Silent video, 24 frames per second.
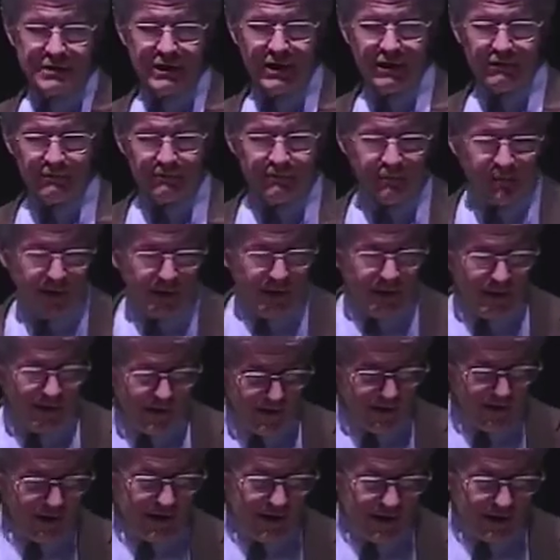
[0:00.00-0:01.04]
Now,
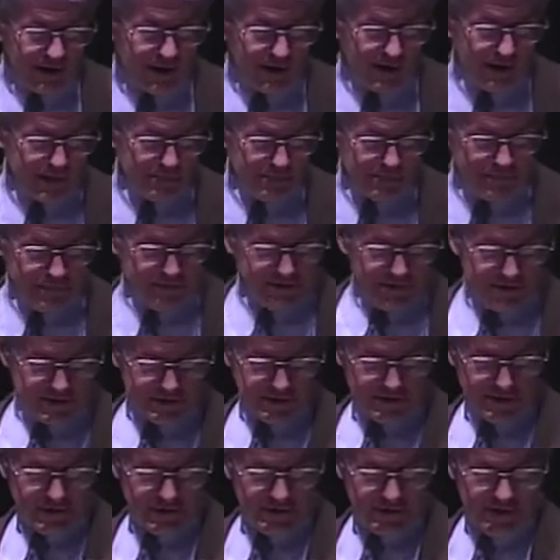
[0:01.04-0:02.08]
a couple of things
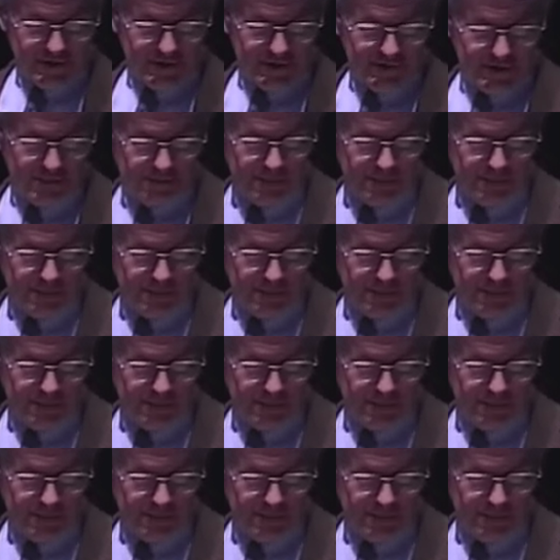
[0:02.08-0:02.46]
that